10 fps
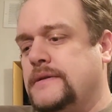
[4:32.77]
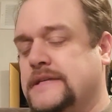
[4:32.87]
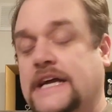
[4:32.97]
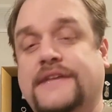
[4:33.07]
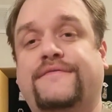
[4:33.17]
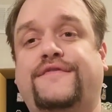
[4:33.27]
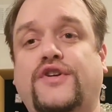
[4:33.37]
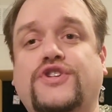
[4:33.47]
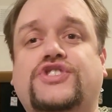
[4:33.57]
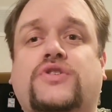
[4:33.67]
Got a
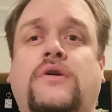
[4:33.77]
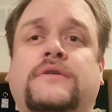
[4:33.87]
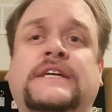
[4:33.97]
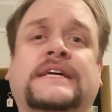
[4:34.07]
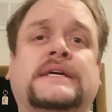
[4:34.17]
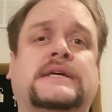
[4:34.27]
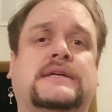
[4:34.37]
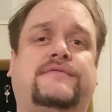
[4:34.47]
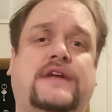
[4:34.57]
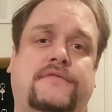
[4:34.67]
very strong
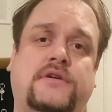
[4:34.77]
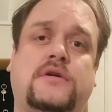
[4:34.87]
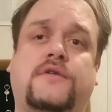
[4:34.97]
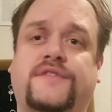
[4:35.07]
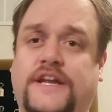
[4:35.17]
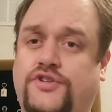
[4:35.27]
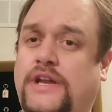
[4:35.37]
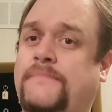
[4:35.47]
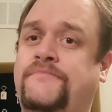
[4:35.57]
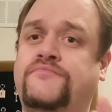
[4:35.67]
flavor of nectarine.
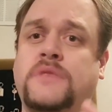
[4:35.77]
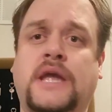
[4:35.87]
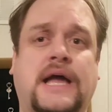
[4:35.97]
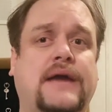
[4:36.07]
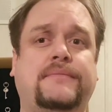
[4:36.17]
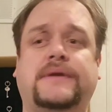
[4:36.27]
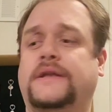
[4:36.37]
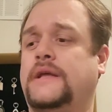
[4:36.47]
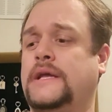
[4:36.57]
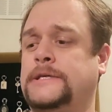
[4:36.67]
I mean,
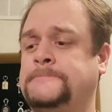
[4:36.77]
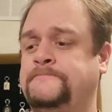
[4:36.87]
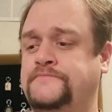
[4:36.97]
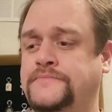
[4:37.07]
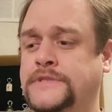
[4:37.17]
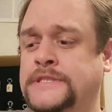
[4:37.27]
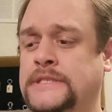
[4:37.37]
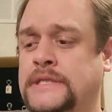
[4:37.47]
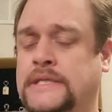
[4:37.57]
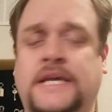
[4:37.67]

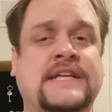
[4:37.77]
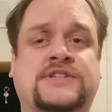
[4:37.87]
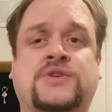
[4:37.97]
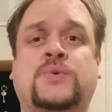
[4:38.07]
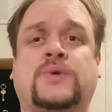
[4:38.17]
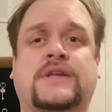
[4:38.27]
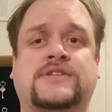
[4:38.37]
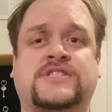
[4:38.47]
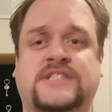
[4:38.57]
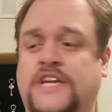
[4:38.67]
it's
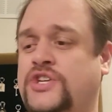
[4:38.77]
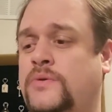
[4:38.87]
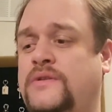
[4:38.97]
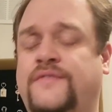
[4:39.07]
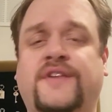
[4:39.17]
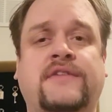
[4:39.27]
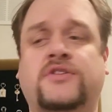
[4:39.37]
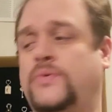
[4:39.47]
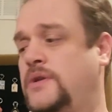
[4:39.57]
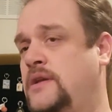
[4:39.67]
such a good flavor
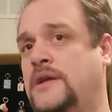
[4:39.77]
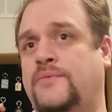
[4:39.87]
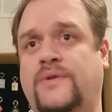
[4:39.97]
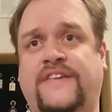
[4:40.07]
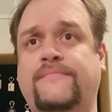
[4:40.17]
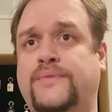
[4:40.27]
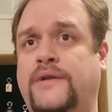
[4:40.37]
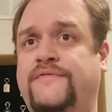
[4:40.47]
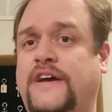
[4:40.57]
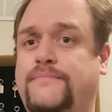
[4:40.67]
to it. With
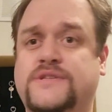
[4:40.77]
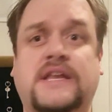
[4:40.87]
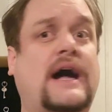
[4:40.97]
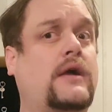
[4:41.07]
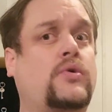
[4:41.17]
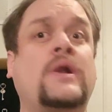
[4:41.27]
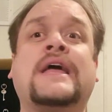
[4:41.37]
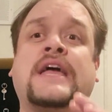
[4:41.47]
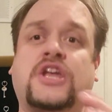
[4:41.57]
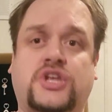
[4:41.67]
7.5% alcohol,
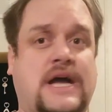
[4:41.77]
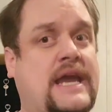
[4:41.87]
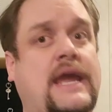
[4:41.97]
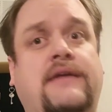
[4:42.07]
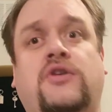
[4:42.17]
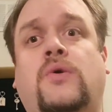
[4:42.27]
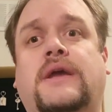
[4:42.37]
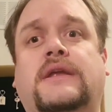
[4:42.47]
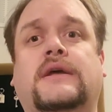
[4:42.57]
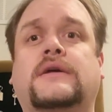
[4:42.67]
I had no
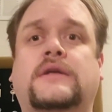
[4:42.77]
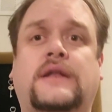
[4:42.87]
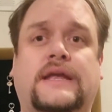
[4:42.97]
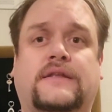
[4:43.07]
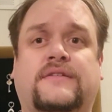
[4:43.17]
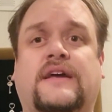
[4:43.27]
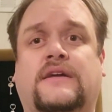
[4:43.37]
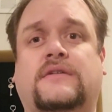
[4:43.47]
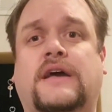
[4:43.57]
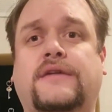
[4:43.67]
idea like this
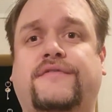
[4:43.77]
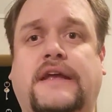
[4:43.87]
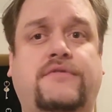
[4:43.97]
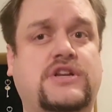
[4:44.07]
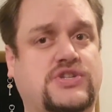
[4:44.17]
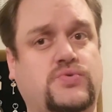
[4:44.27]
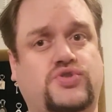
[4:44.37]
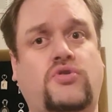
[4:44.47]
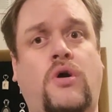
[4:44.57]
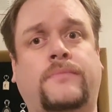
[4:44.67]
kind of flavor is so
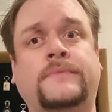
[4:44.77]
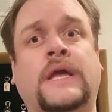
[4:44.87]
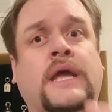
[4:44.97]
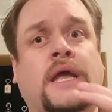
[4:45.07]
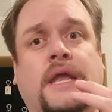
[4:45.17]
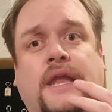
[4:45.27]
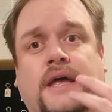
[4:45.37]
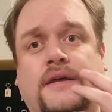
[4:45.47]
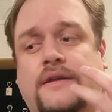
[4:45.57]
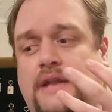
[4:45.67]
strong.
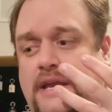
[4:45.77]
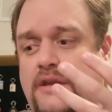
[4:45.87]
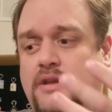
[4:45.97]
Like